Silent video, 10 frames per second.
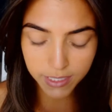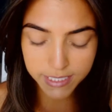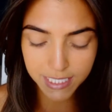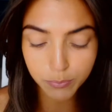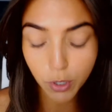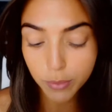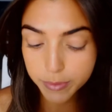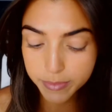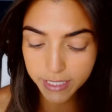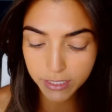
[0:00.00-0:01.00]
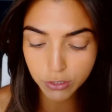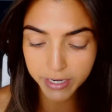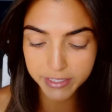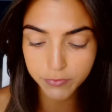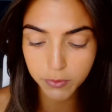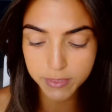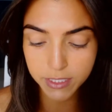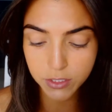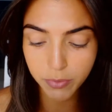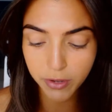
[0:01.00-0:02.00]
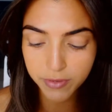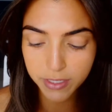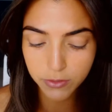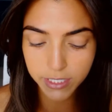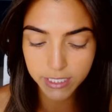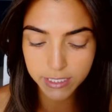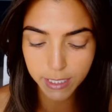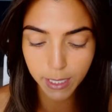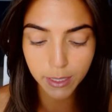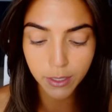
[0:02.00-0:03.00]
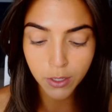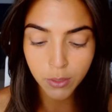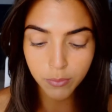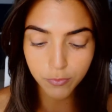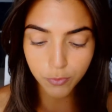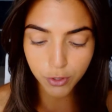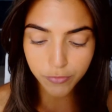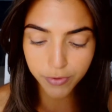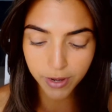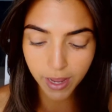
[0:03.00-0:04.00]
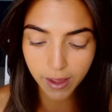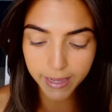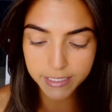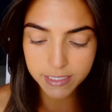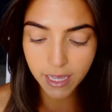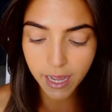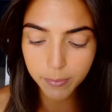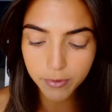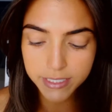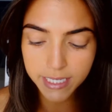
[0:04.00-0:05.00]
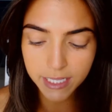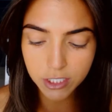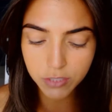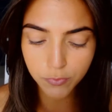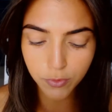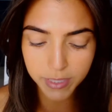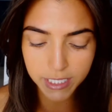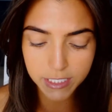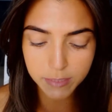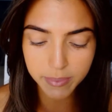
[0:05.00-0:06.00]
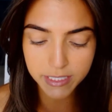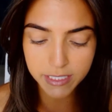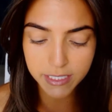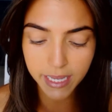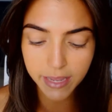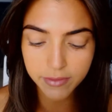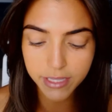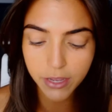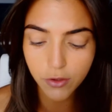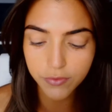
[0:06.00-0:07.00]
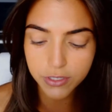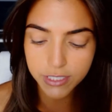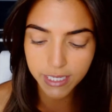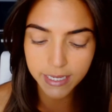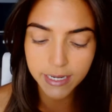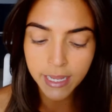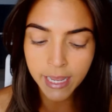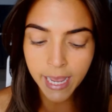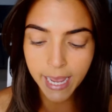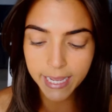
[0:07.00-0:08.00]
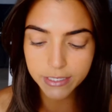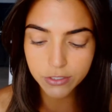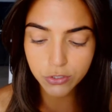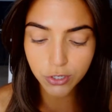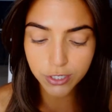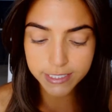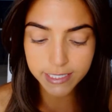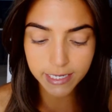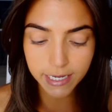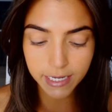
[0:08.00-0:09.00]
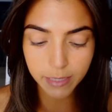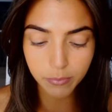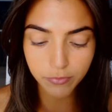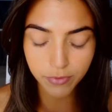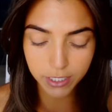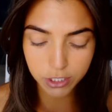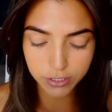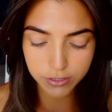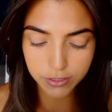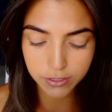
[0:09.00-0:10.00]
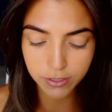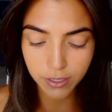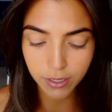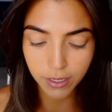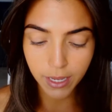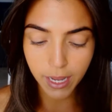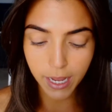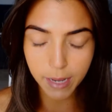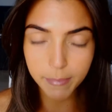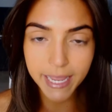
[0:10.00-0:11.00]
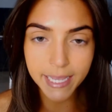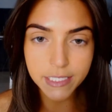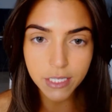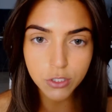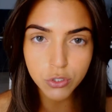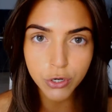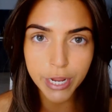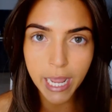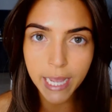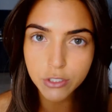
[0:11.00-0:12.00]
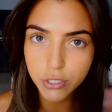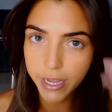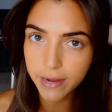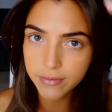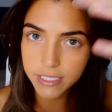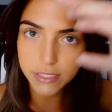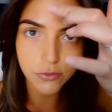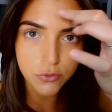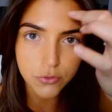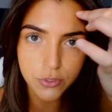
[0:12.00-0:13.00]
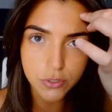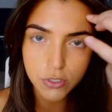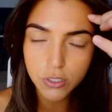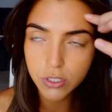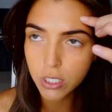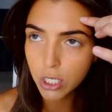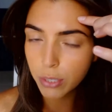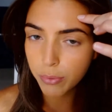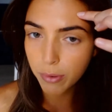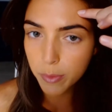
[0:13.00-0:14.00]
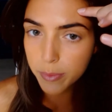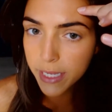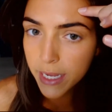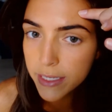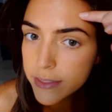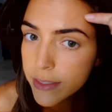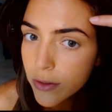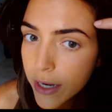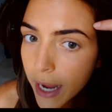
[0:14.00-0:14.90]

says, problem skin transforms into perfect looking skin before your very eyes. The hyper-intelligent formula dispenses evenly over your skin and does not sit in imperfections. I guess that's true. I do have a little, you probably can't see it on